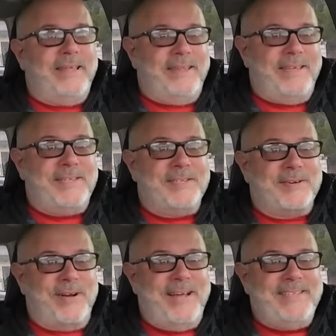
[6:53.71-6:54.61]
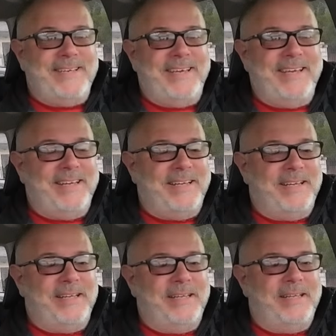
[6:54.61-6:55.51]
This is crazy.
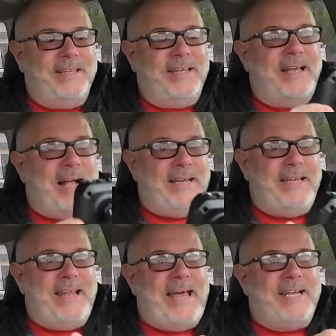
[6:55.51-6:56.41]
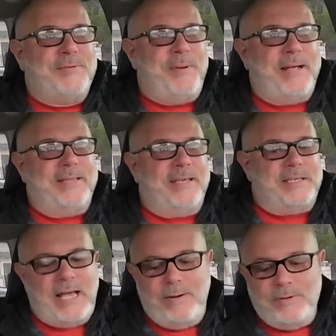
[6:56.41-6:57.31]
I did not expect
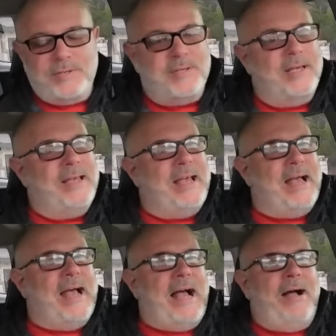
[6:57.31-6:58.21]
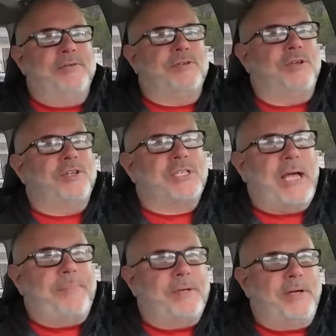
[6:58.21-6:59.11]
this. I was a little
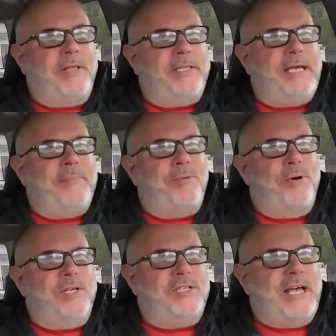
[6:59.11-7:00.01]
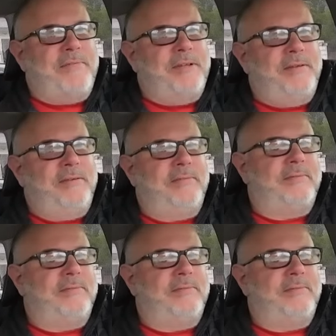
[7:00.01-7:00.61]
skeptical at 10.7,